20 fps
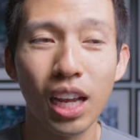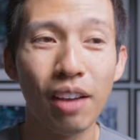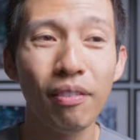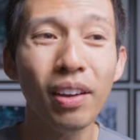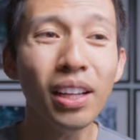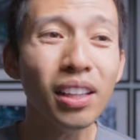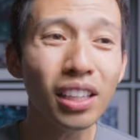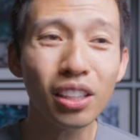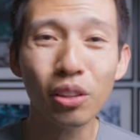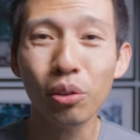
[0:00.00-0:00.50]
I've
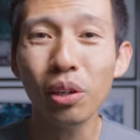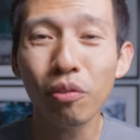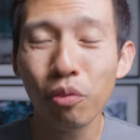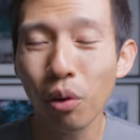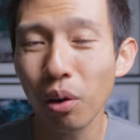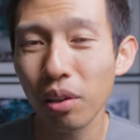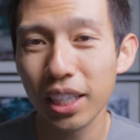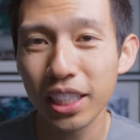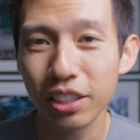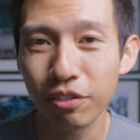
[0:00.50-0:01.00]
had like 3 or
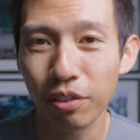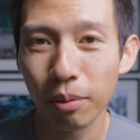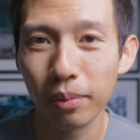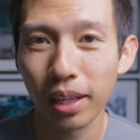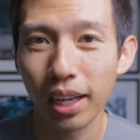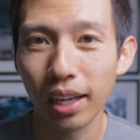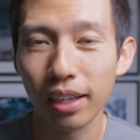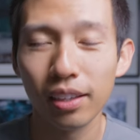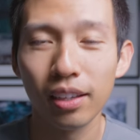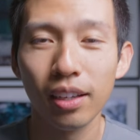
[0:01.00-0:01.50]
4 leads from
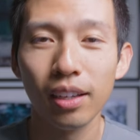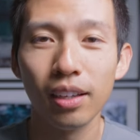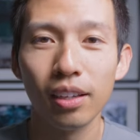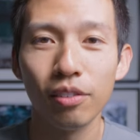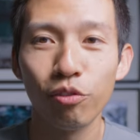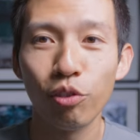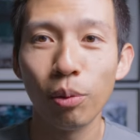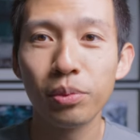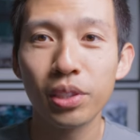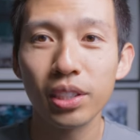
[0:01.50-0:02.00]
that,
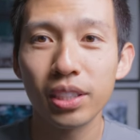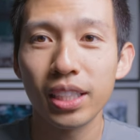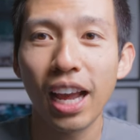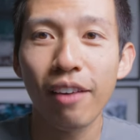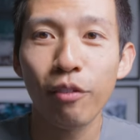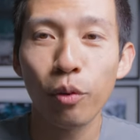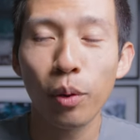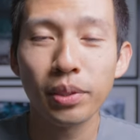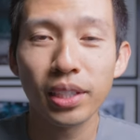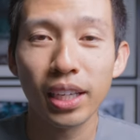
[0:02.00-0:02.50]
from just
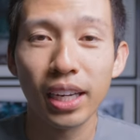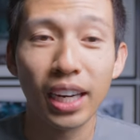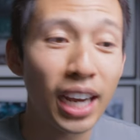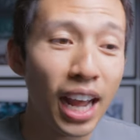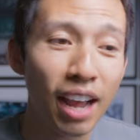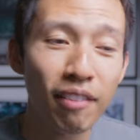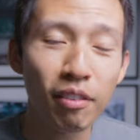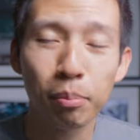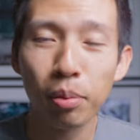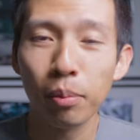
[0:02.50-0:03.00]
having a website, and
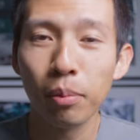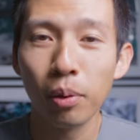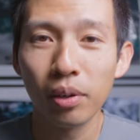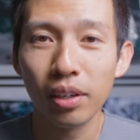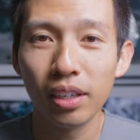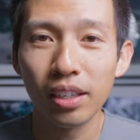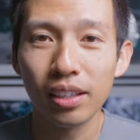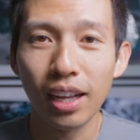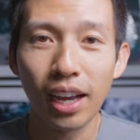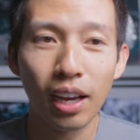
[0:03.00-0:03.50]
I haven't
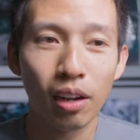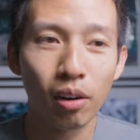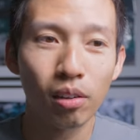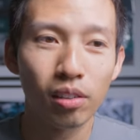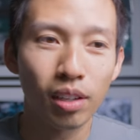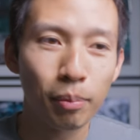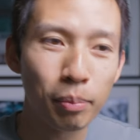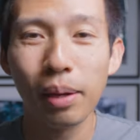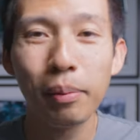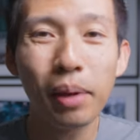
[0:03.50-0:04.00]
promoted it at
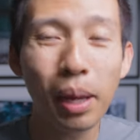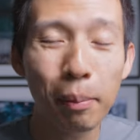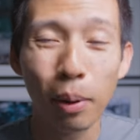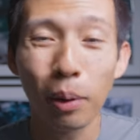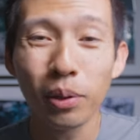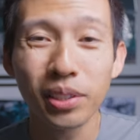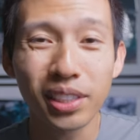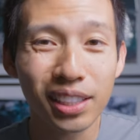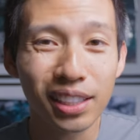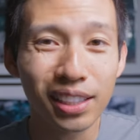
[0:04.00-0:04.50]
all. Maybe I
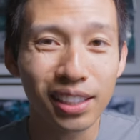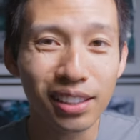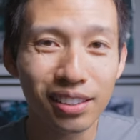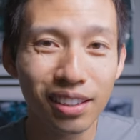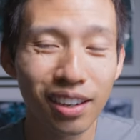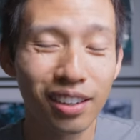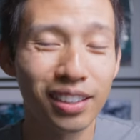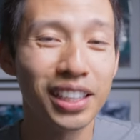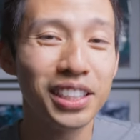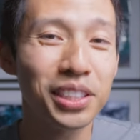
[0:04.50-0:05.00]
posted
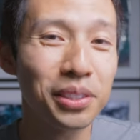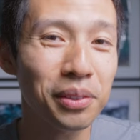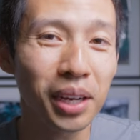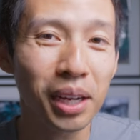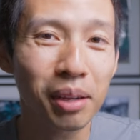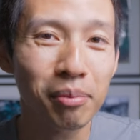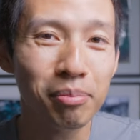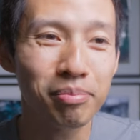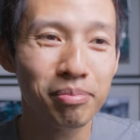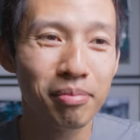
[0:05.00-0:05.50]
it on
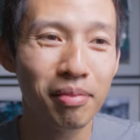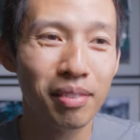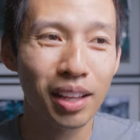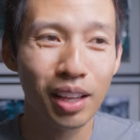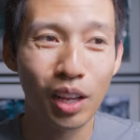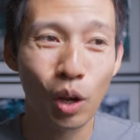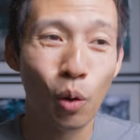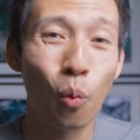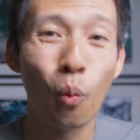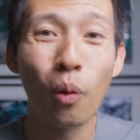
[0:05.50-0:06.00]
Instagram
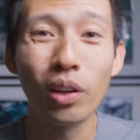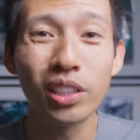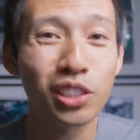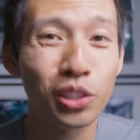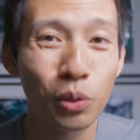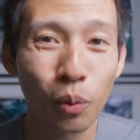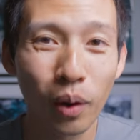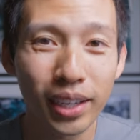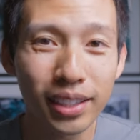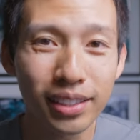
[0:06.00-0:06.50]
once or
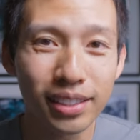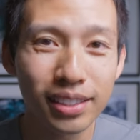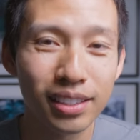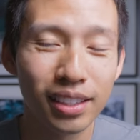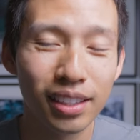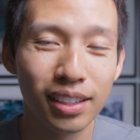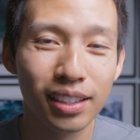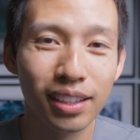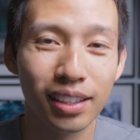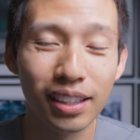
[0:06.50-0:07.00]
twice,
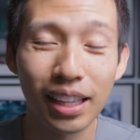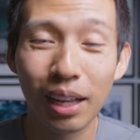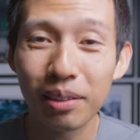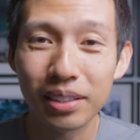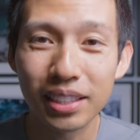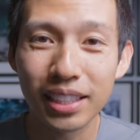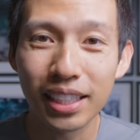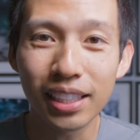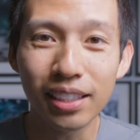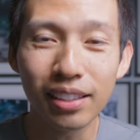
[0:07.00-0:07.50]
that
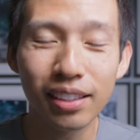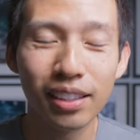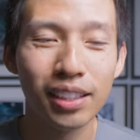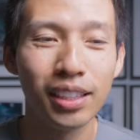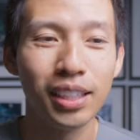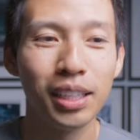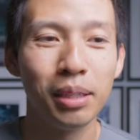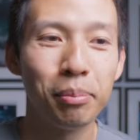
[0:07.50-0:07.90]
was it.